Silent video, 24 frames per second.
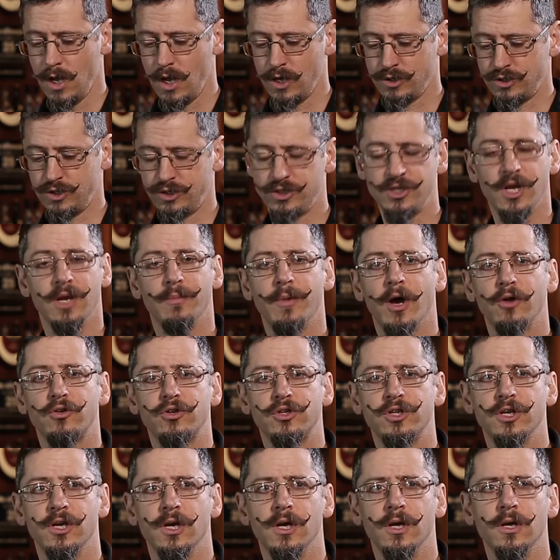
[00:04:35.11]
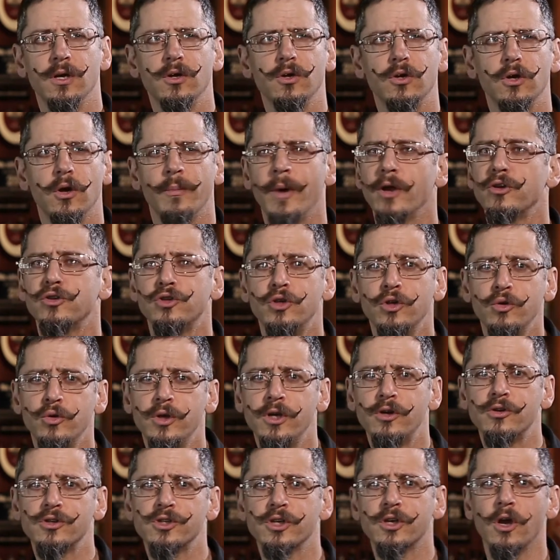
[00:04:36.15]
I should say about 2
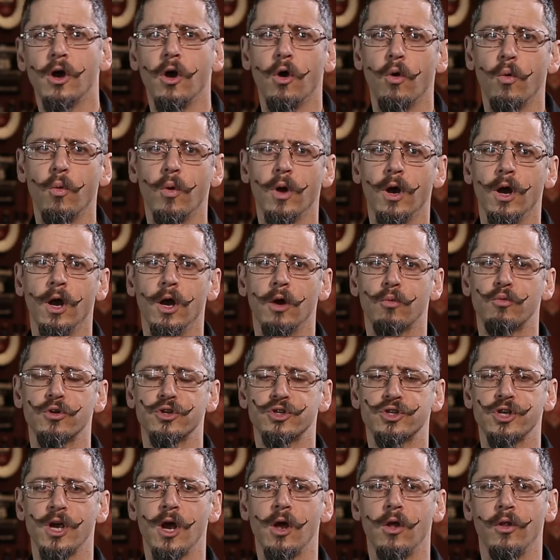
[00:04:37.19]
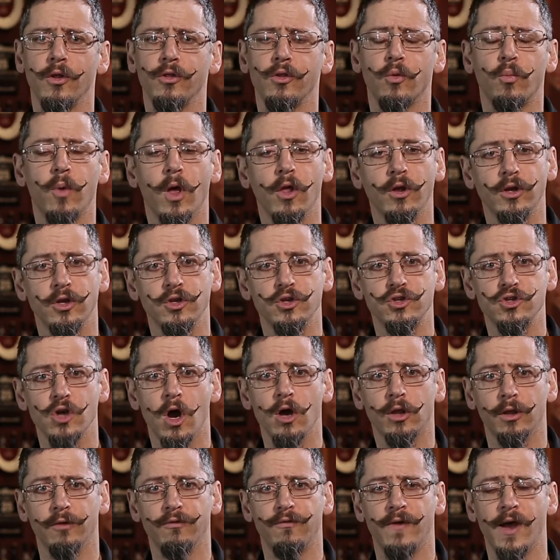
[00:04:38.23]
years ago, Rochelle at the Wellington
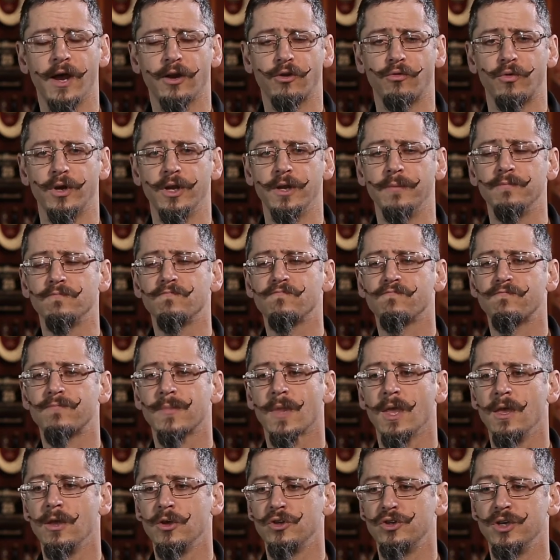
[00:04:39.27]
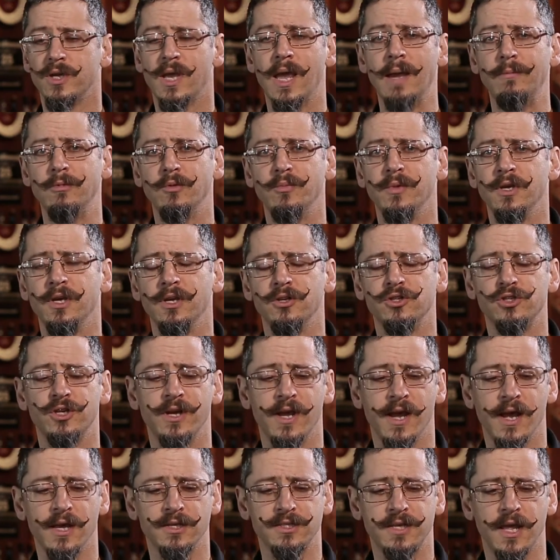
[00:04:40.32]
Chocolate Factory, she came to me and
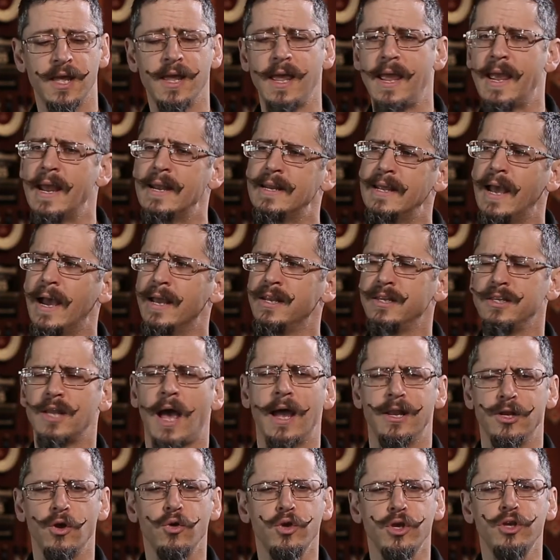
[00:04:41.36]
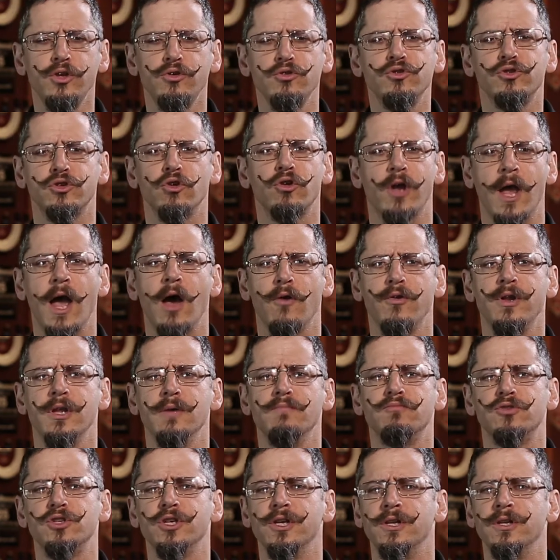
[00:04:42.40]
she asked, "Hey Andy, I know you use cacao
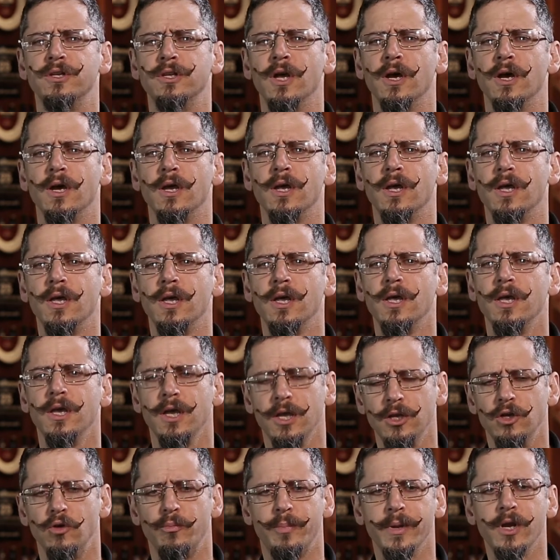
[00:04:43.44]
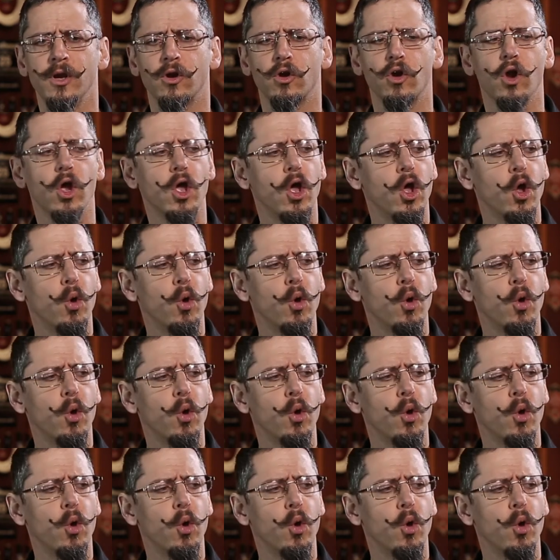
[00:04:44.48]
nibs in your beer.